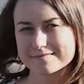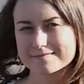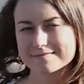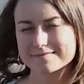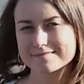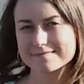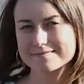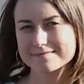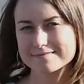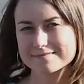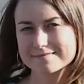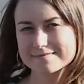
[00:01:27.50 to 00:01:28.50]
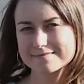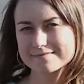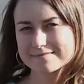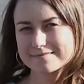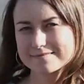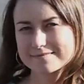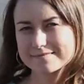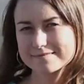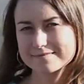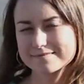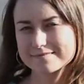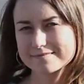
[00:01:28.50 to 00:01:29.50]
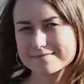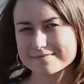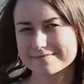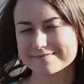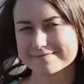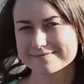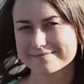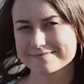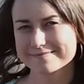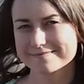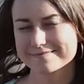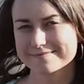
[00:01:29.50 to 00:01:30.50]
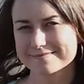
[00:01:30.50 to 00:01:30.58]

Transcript: (silent)